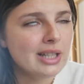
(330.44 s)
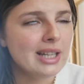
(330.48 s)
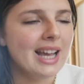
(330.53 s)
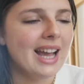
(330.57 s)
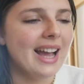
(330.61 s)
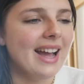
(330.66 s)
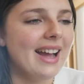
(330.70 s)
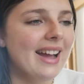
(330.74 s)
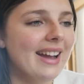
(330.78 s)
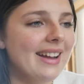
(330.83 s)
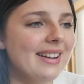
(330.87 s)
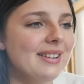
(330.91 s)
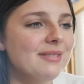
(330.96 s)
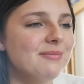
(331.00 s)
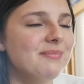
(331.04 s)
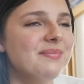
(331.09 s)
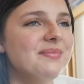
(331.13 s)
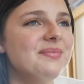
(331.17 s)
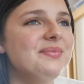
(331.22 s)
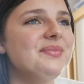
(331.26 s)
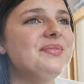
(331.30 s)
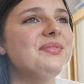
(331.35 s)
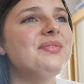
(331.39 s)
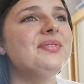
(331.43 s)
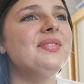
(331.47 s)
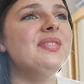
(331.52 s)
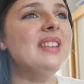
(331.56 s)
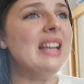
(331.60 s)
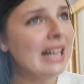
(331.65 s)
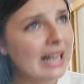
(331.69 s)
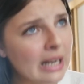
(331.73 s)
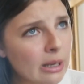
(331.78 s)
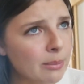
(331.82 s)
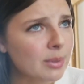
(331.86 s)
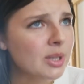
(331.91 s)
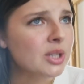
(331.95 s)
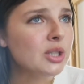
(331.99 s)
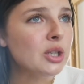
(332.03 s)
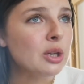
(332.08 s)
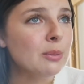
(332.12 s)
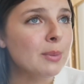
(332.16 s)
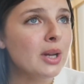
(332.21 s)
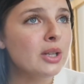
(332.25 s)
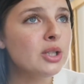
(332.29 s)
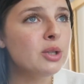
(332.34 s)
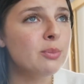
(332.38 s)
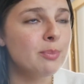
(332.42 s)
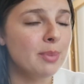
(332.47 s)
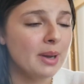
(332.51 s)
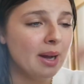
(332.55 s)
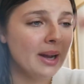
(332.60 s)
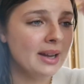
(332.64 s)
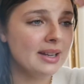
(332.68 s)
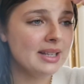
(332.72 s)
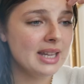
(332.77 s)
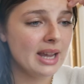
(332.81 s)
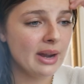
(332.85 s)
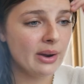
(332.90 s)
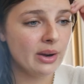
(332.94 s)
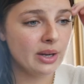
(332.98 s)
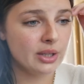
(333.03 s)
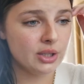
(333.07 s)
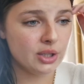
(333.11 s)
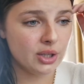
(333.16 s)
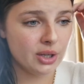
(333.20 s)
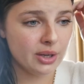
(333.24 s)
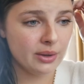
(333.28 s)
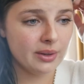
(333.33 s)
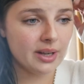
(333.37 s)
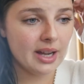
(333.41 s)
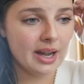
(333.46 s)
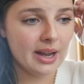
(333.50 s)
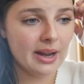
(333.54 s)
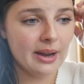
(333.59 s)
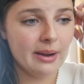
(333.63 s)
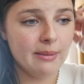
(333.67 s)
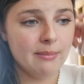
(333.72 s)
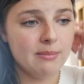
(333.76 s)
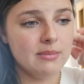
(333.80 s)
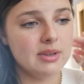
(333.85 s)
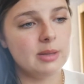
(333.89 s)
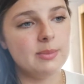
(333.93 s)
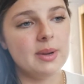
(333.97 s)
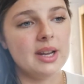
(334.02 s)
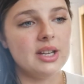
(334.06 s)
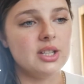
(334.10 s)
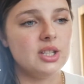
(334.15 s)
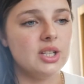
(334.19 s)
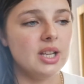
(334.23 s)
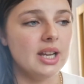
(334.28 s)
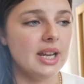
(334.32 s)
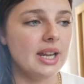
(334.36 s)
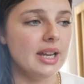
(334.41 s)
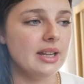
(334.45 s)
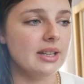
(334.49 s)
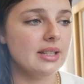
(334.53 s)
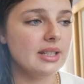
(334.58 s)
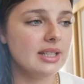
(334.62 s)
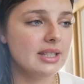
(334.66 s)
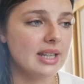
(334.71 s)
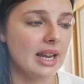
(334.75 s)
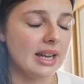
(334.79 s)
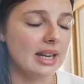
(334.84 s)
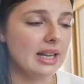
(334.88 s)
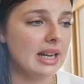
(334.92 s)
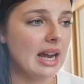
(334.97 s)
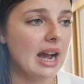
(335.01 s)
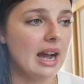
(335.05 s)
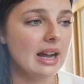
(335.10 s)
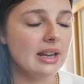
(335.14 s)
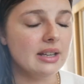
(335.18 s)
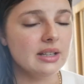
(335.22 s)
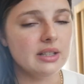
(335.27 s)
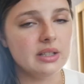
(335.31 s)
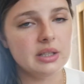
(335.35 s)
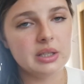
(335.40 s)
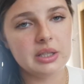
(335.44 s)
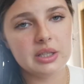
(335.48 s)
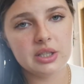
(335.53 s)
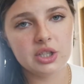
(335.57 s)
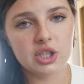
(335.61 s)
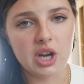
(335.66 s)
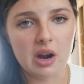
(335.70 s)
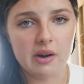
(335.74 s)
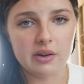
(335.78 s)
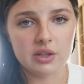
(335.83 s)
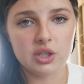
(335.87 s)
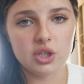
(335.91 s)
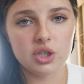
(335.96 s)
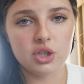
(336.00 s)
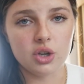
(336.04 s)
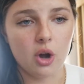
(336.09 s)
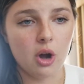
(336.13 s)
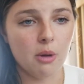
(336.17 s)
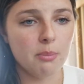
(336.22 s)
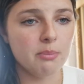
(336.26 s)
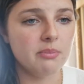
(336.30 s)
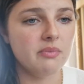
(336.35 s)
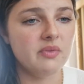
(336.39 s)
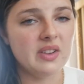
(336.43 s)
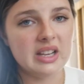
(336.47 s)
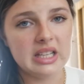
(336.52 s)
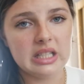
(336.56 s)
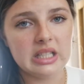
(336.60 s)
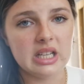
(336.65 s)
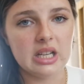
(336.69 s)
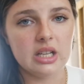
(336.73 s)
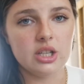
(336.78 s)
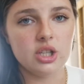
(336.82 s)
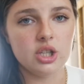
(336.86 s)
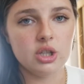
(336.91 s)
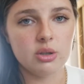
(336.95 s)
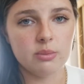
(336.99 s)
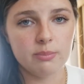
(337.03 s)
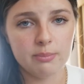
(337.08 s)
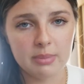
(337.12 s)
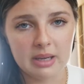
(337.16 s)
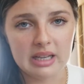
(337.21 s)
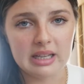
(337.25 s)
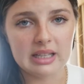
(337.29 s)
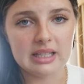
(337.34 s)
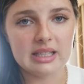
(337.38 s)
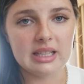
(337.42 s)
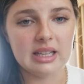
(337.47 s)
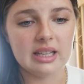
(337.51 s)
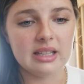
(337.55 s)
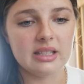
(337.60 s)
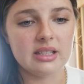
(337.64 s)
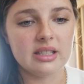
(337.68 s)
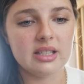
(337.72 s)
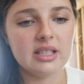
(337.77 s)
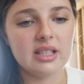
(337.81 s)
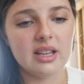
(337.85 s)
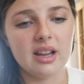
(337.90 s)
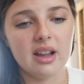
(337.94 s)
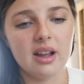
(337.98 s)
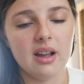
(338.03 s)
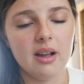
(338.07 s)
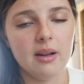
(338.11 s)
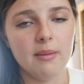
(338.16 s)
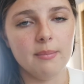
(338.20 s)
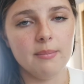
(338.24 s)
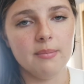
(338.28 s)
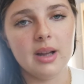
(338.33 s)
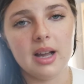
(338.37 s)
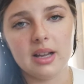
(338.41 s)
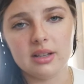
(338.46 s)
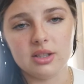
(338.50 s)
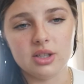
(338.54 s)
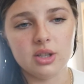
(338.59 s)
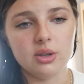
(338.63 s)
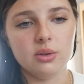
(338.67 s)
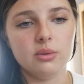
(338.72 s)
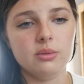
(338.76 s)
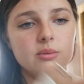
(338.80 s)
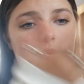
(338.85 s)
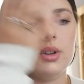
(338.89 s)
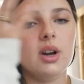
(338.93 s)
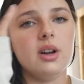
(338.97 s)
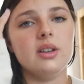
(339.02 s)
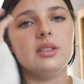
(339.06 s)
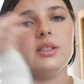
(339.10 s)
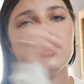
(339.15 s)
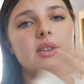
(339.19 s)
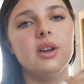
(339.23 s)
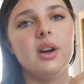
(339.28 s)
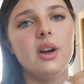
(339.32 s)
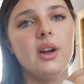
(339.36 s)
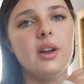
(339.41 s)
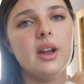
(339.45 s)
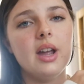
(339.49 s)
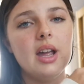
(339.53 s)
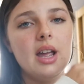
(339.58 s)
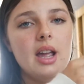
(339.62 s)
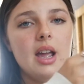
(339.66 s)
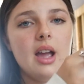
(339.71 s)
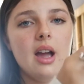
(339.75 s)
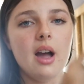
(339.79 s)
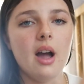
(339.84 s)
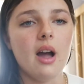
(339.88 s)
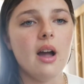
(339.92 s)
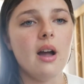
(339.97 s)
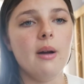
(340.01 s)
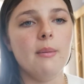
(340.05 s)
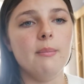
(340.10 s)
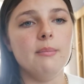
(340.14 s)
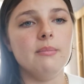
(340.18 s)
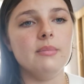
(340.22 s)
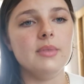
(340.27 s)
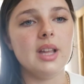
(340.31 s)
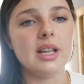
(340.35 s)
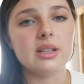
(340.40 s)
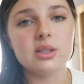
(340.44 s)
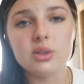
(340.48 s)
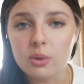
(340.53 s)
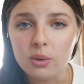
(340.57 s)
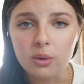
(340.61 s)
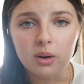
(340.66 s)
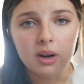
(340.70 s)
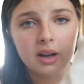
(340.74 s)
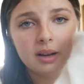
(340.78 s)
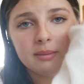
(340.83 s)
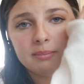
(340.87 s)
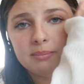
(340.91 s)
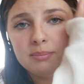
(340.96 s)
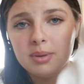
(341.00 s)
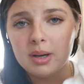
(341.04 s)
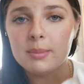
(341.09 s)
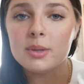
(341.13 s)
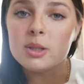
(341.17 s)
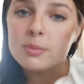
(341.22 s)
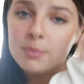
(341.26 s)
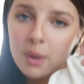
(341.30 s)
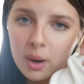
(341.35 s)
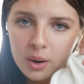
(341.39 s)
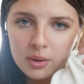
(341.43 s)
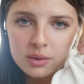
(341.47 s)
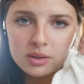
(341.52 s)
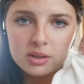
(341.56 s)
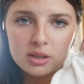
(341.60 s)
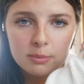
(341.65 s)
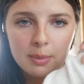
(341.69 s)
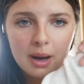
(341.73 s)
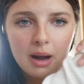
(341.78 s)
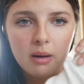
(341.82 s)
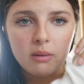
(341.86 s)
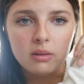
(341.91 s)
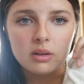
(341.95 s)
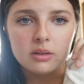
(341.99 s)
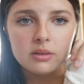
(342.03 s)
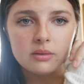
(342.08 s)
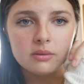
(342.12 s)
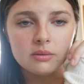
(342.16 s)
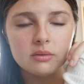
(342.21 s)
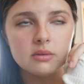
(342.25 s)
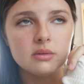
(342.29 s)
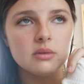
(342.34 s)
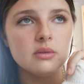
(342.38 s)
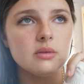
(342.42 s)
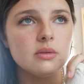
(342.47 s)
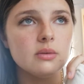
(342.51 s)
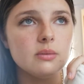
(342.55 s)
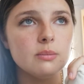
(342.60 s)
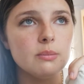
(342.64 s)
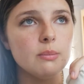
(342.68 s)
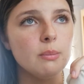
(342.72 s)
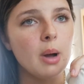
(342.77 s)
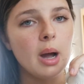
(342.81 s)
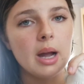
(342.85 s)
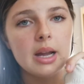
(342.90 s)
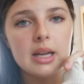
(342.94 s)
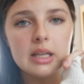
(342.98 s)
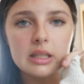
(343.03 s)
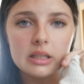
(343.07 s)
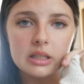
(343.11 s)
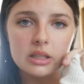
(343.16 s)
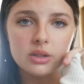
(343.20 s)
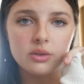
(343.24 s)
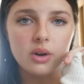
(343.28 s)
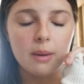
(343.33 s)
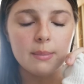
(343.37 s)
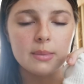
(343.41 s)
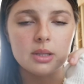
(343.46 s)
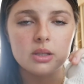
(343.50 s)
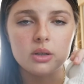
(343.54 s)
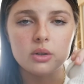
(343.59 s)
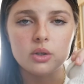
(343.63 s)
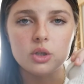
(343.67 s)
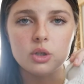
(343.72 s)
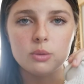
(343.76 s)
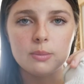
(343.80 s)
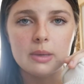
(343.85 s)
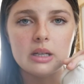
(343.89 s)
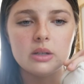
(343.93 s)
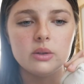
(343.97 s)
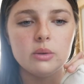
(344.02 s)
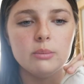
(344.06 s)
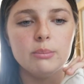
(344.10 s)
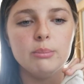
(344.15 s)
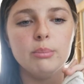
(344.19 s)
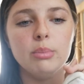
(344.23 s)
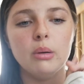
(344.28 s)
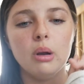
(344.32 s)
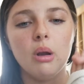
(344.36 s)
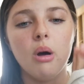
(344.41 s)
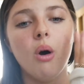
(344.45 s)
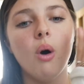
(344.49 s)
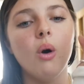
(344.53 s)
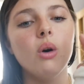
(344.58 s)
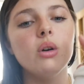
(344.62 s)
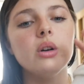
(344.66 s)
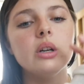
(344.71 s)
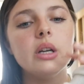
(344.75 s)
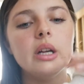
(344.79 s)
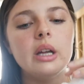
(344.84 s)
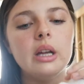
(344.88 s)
a little bit too much, but yeah, I do, especially secondhand charity shop vintage pieces, as you guys know. That's all I pretty much post about on my Instagram and social media and blog.